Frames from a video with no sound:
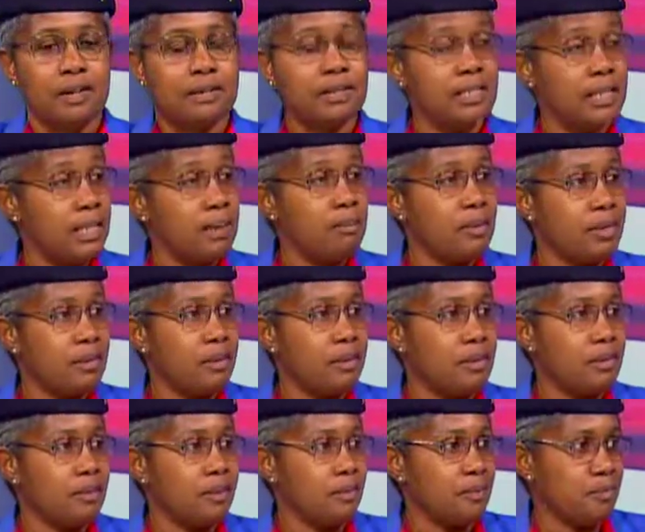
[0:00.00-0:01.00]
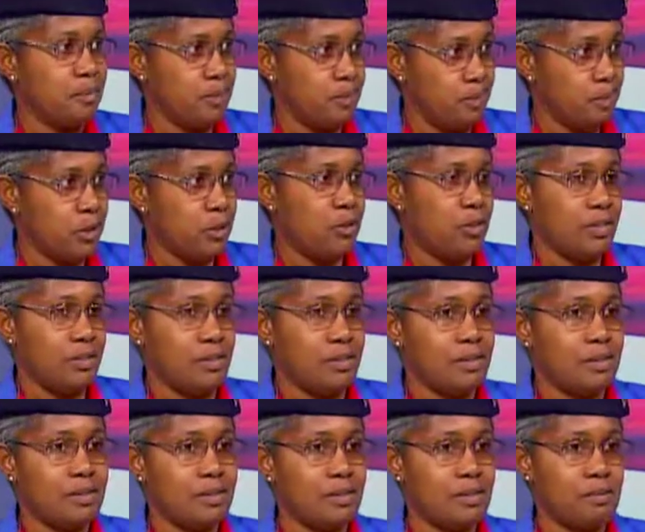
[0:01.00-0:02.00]
Team Girl, which
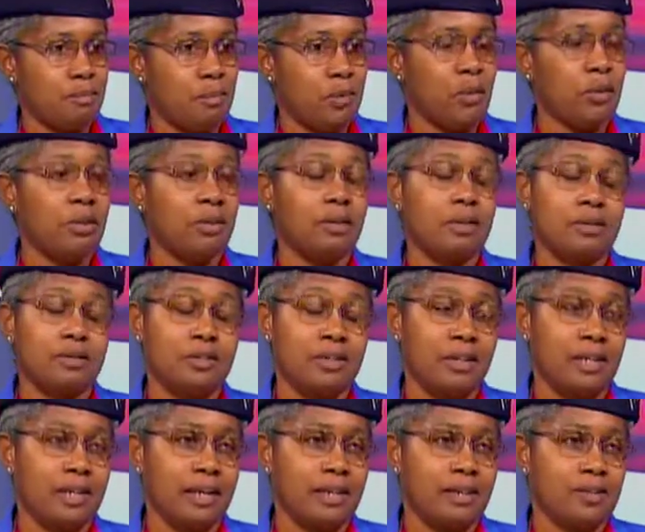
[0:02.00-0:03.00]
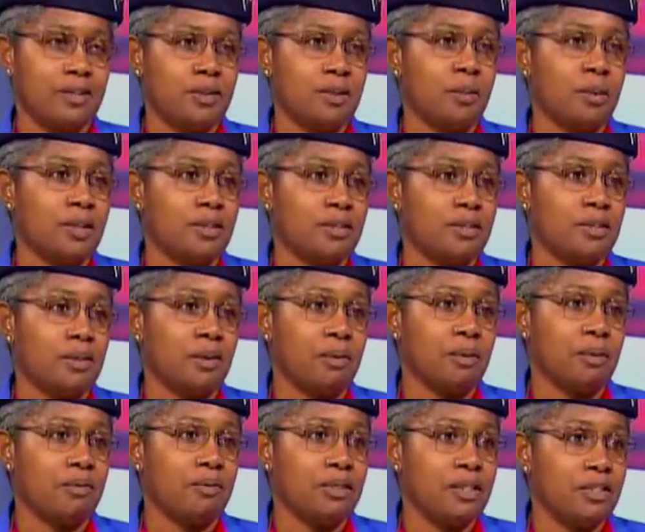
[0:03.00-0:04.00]
is more geared towards
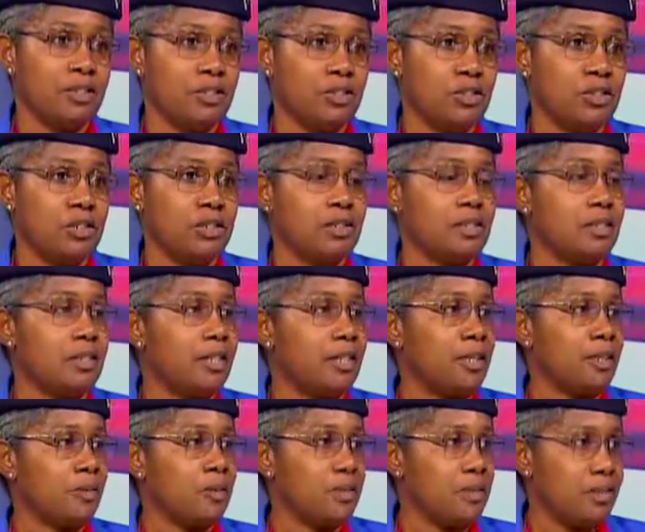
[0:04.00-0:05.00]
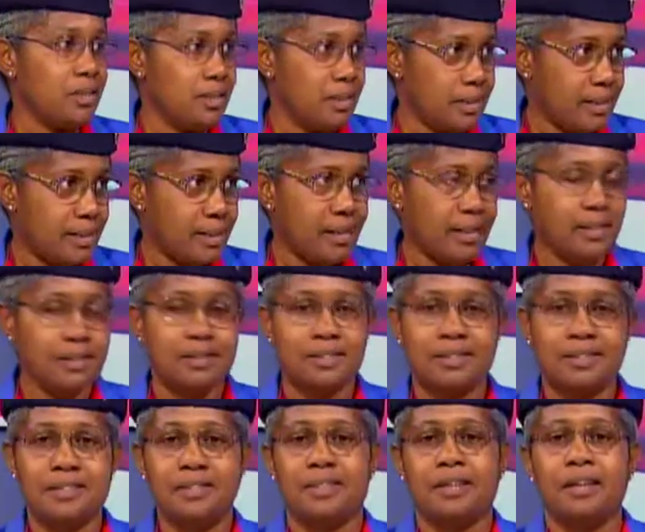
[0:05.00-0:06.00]
our rangers and our senior
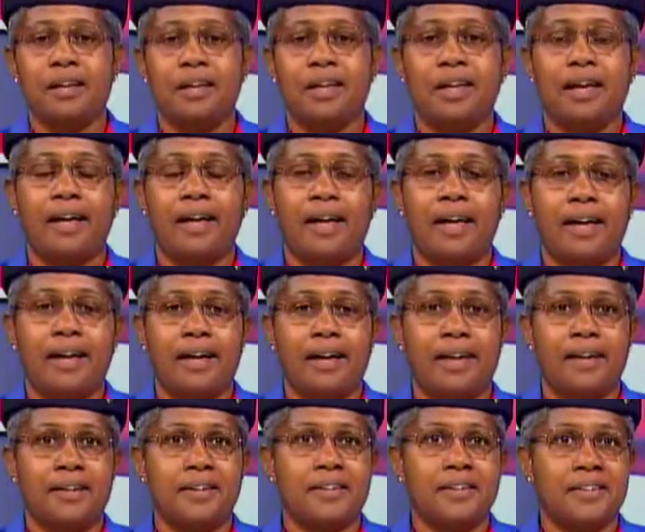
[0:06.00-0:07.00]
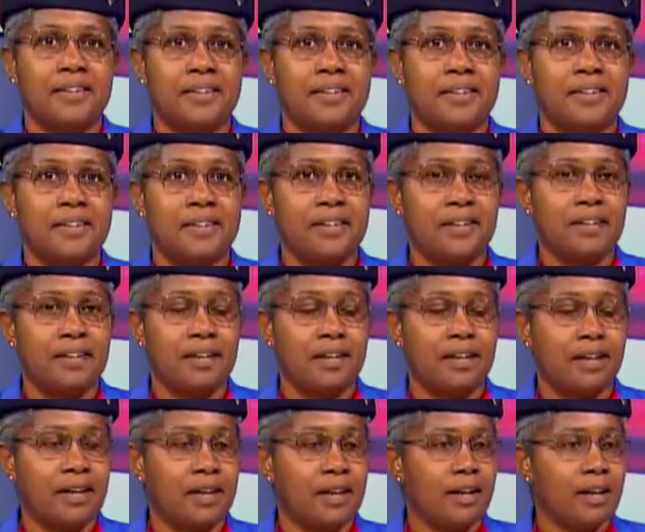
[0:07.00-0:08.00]
guides. And
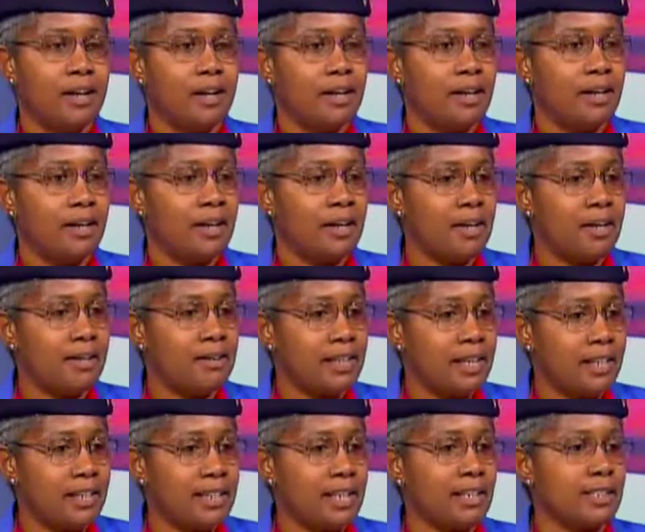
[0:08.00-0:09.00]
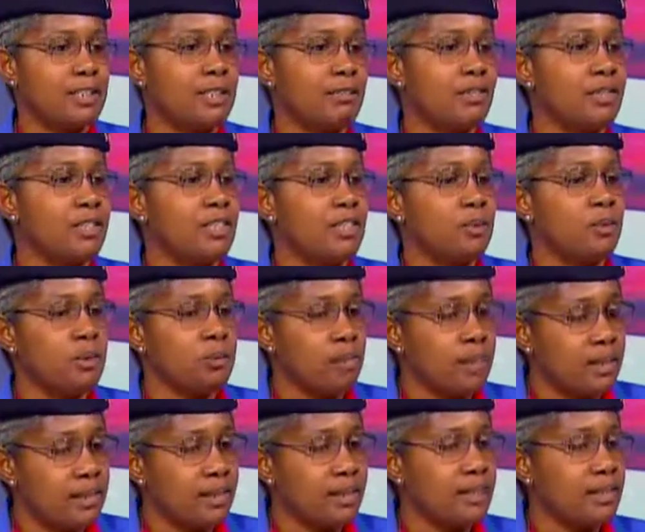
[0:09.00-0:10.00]
that activity would
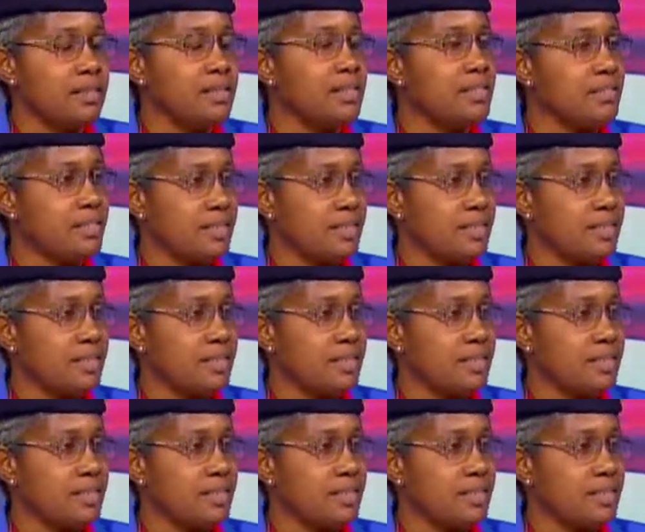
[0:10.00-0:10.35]
bring the girls